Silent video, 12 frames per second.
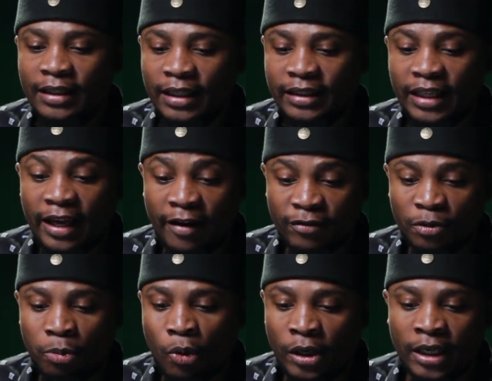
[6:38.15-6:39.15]
that they have
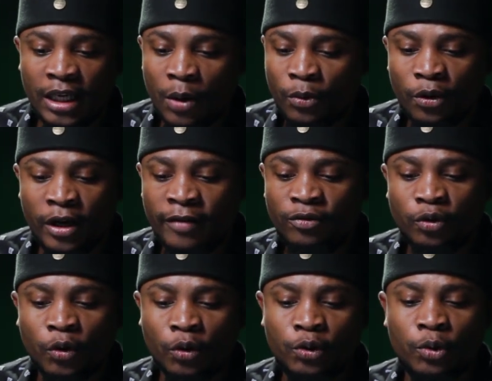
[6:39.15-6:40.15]
spoken here. We don't have to
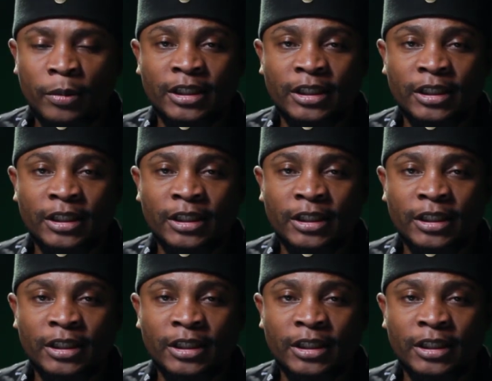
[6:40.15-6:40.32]
talk too